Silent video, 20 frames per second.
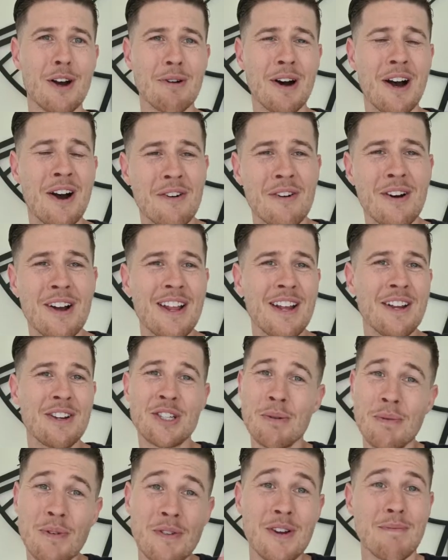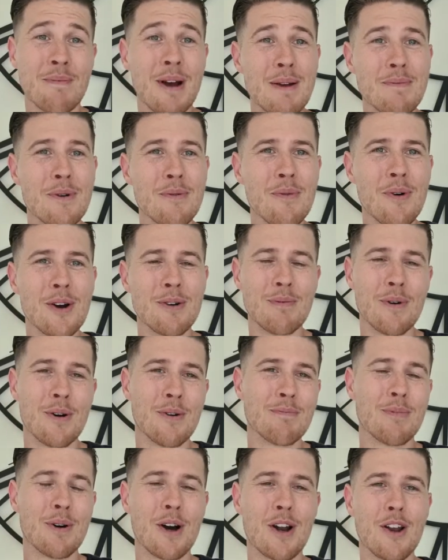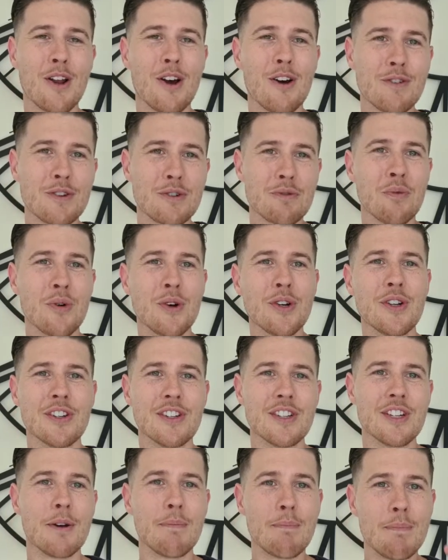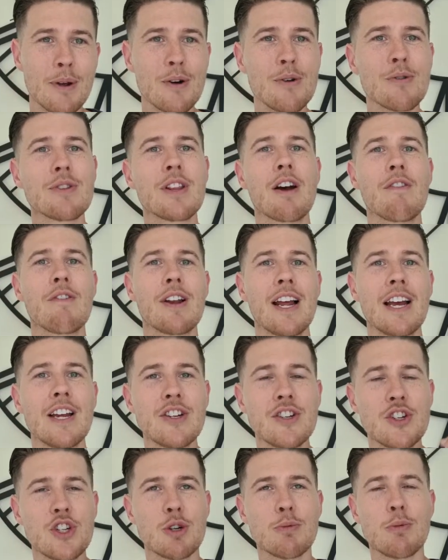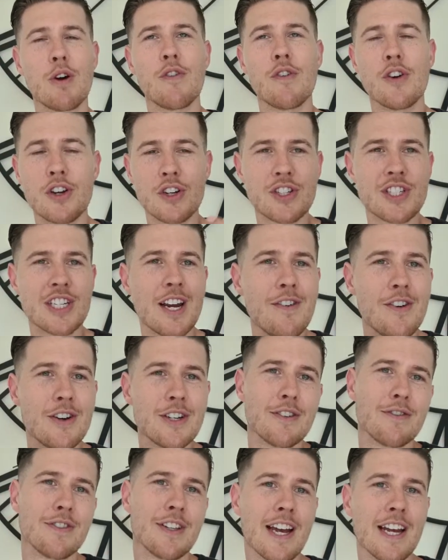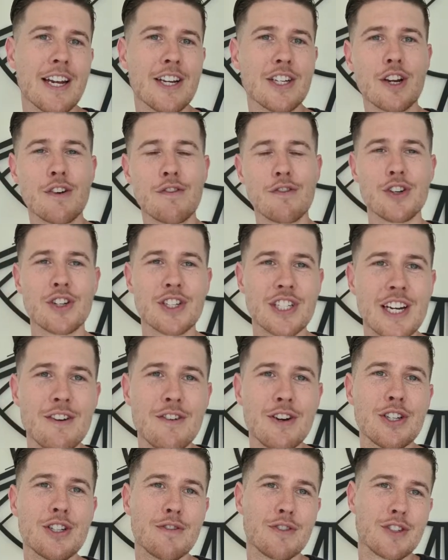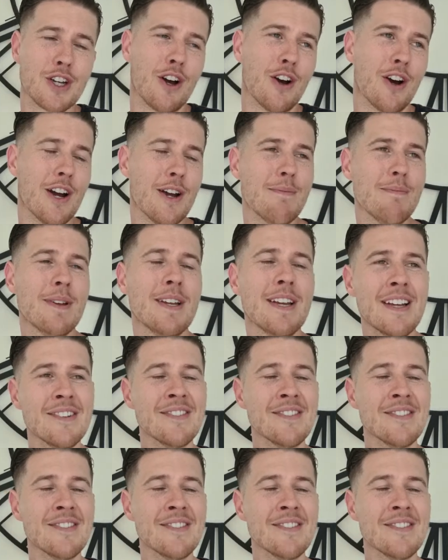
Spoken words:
Well, some of you maybe would, but a lot of us wouldn't. You'd build that relationship over a series of dates, over a series of time,